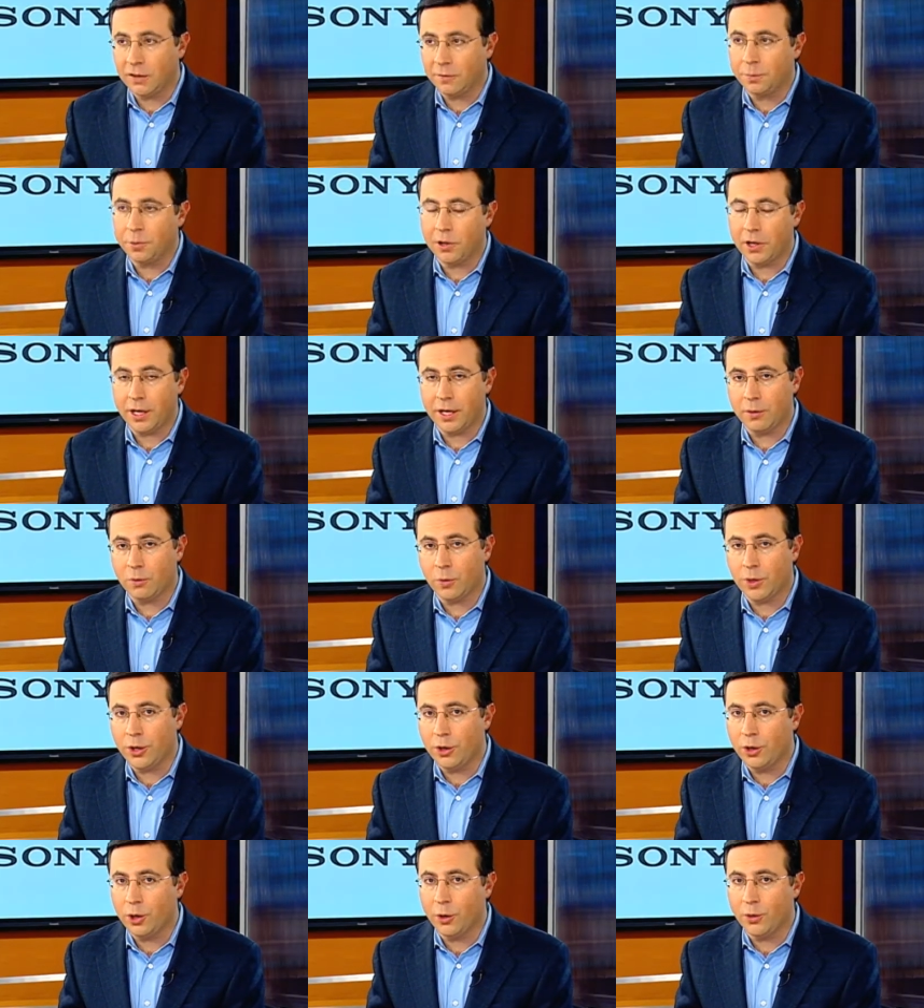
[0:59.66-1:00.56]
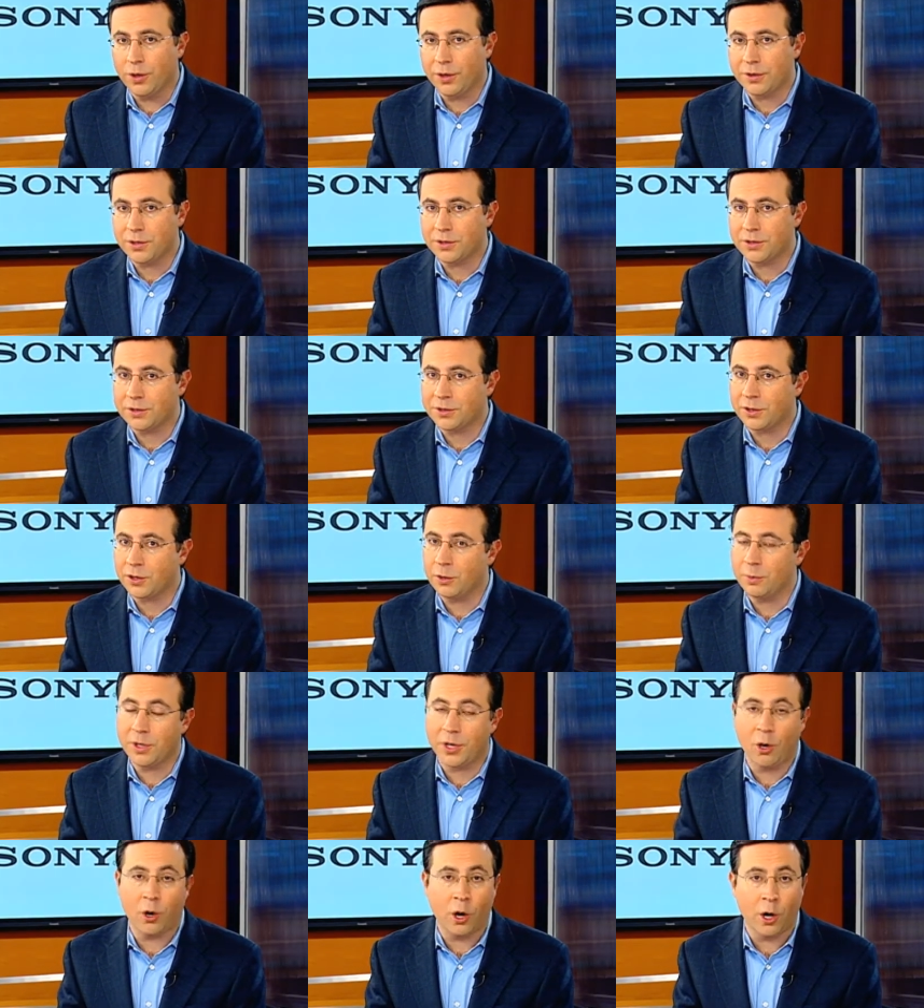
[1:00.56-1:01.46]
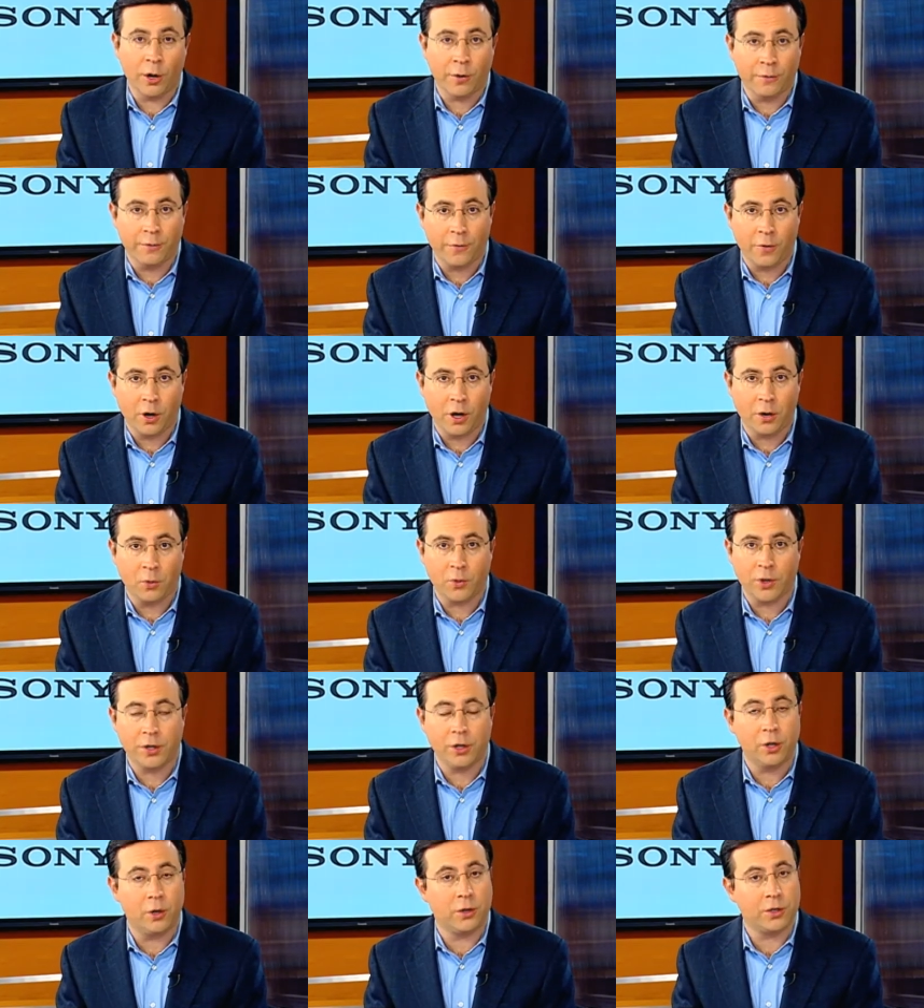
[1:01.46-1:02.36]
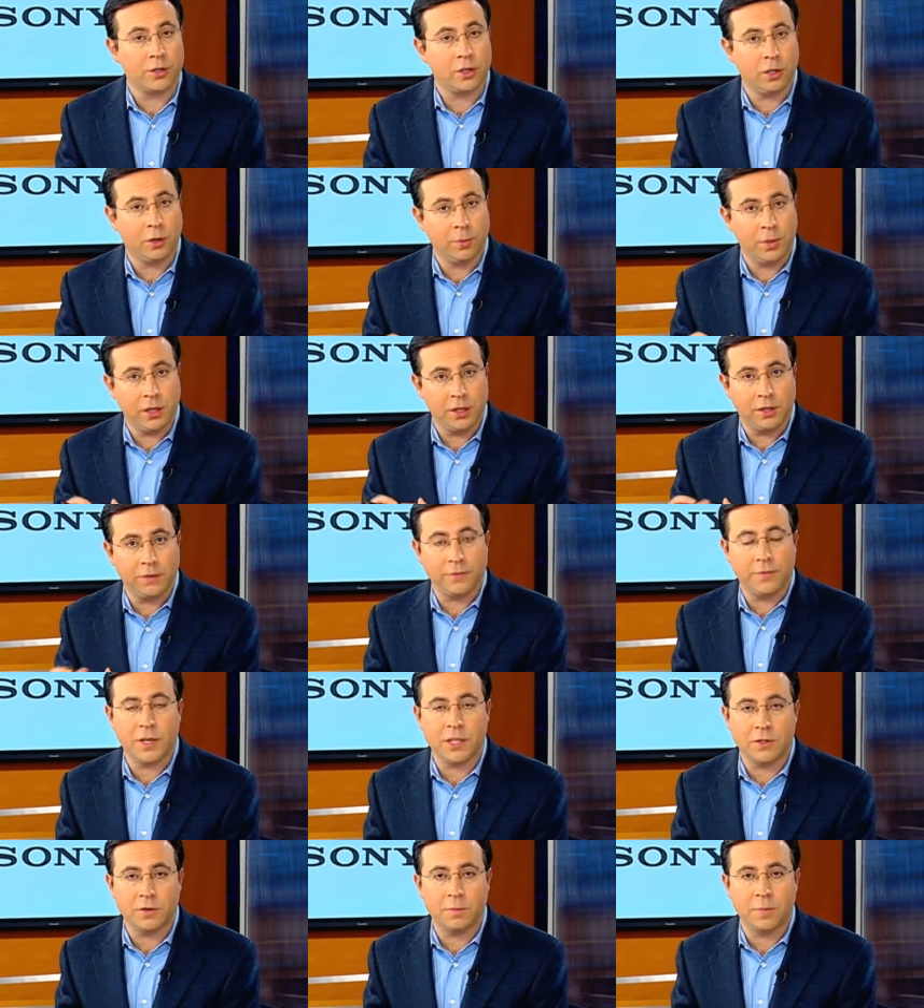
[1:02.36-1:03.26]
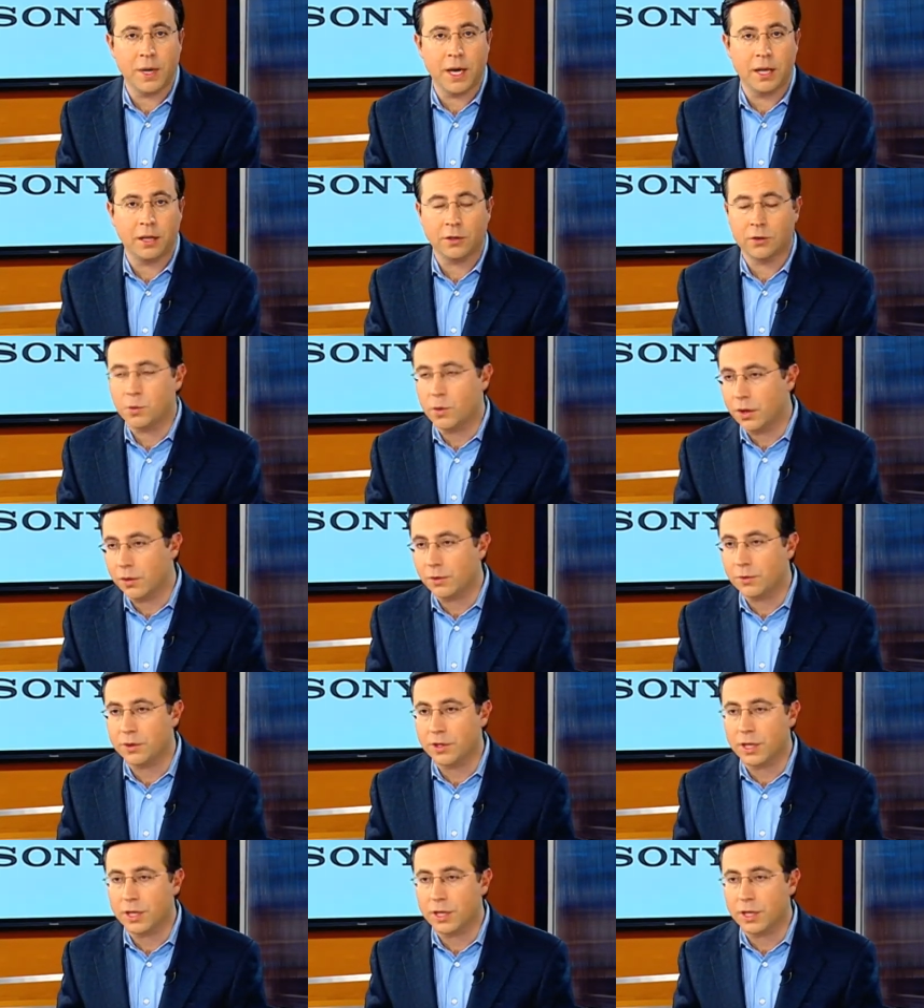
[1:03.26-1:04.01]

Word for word: of play. We know that this is going to be hard fought. We know it's going to be a defensive battle. It's one of those